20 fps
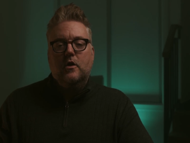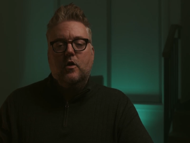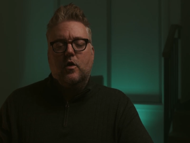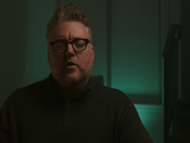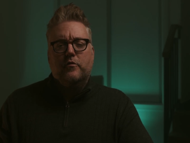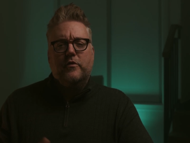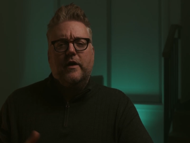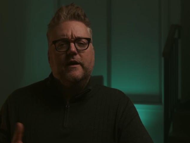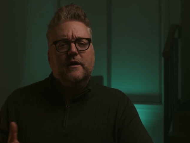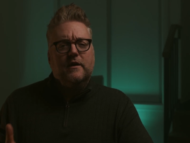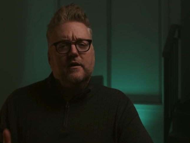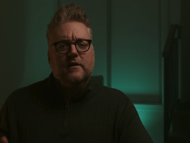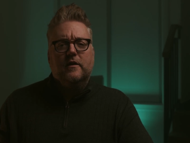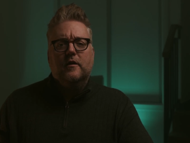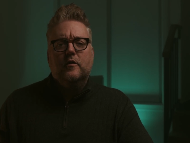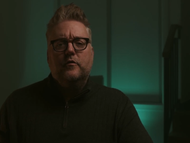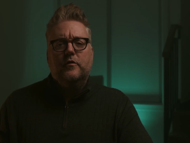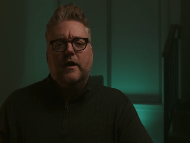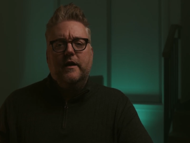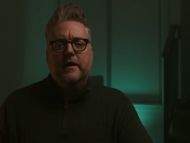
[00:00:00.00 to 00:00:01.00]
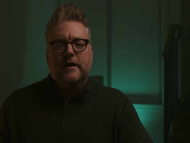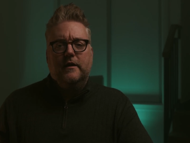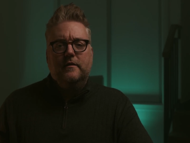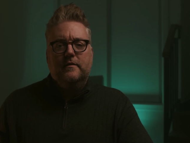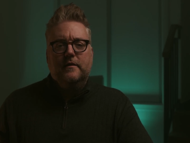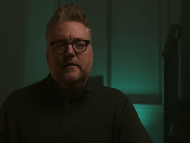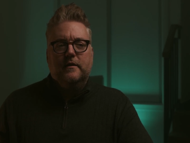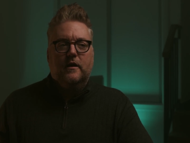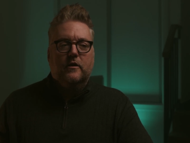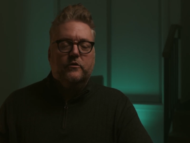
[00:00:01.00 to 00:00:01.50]
or if I can clarify
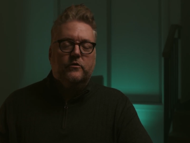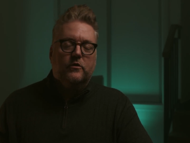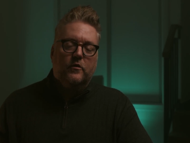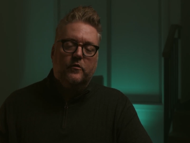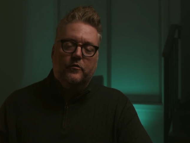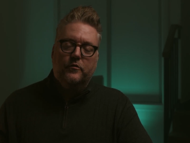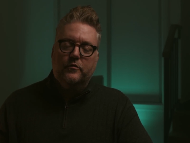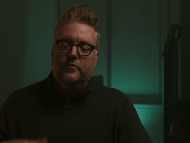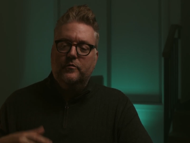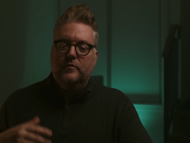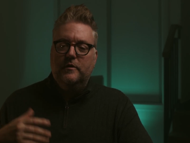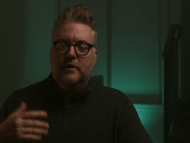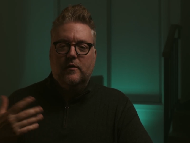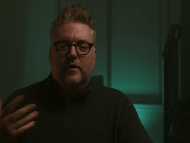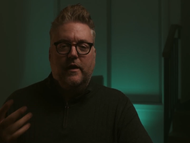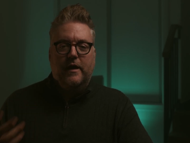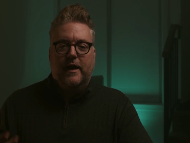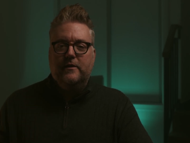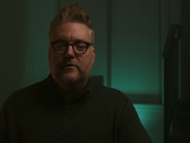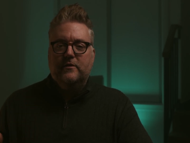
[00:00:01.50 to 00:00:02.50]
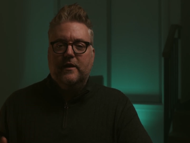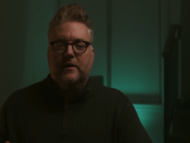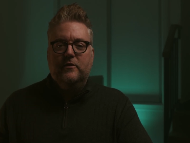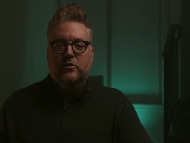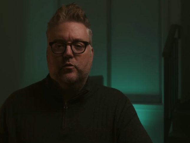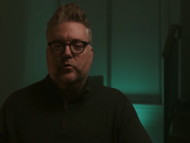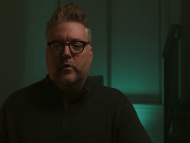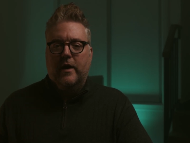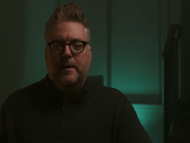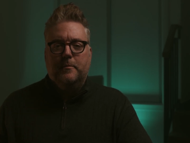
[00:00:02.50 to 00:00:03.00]
anything else, or if, I tend
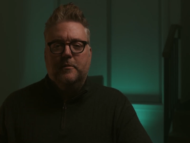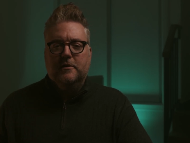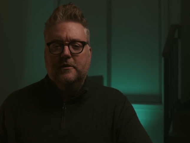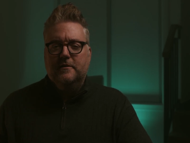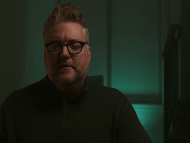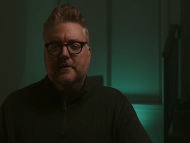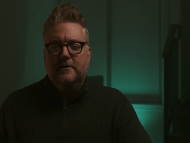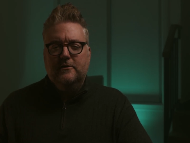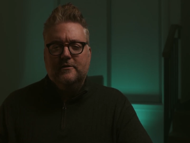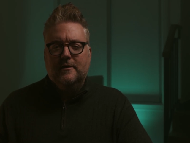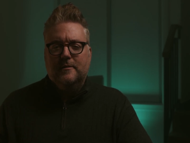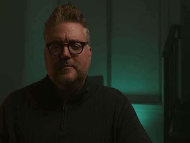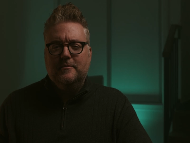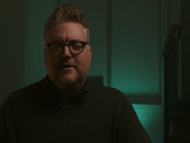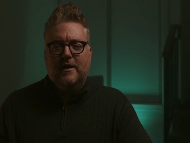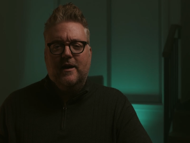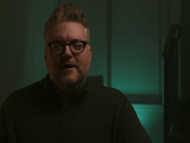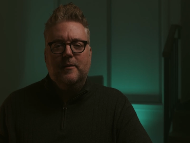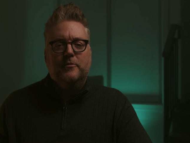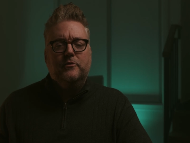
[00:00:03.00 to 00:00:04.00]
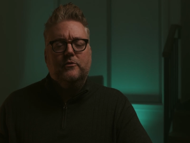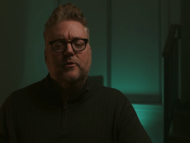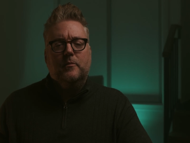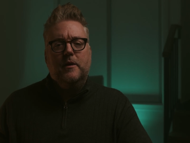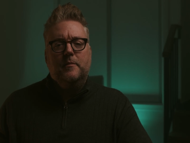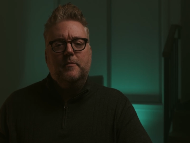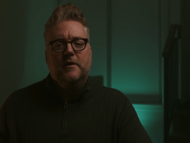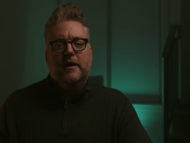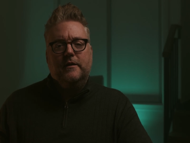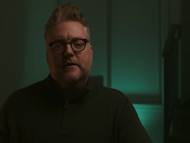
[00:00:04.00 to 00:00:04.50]
to ramble in these sometimes, so
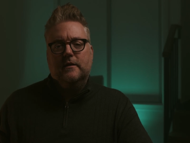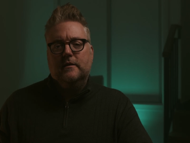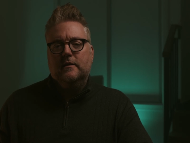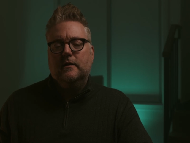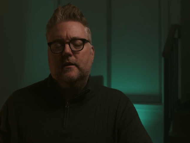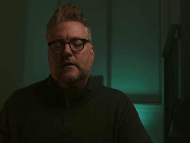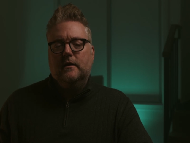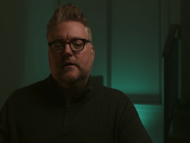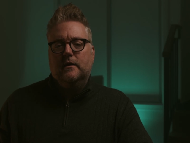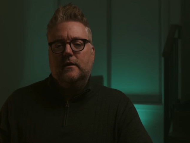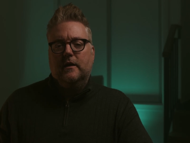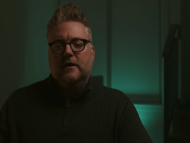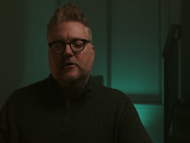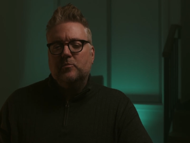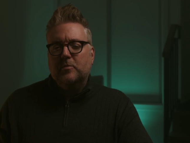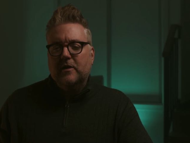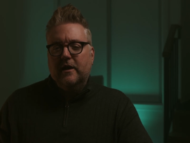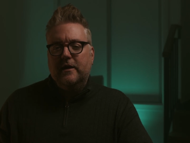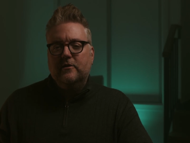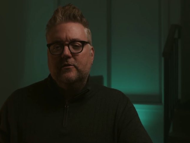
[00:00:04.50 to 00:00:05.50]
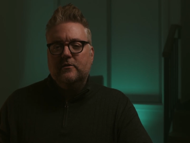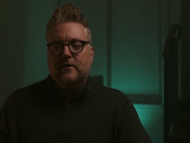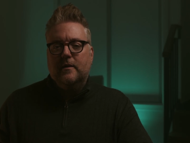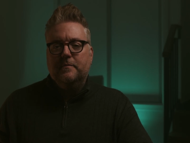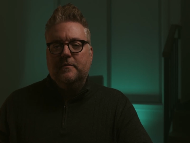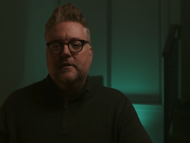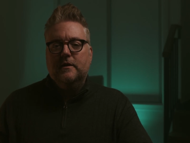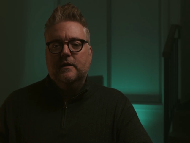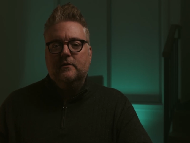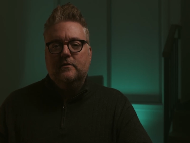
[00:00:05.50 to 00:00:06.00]
maybe I didn't explain
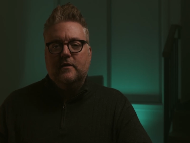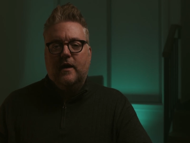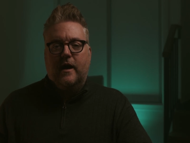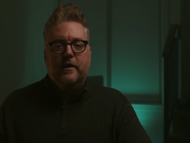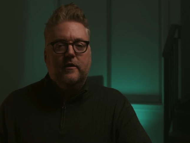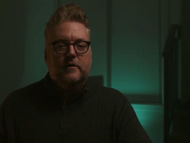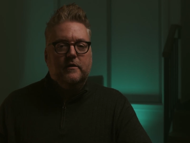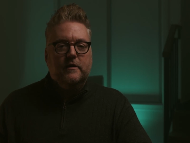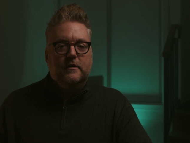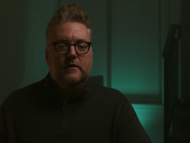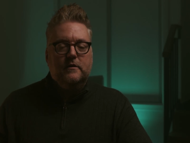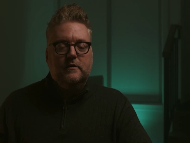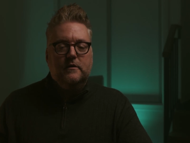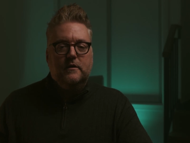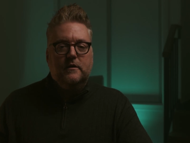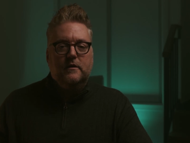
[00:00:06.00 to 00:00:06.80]
something entirely,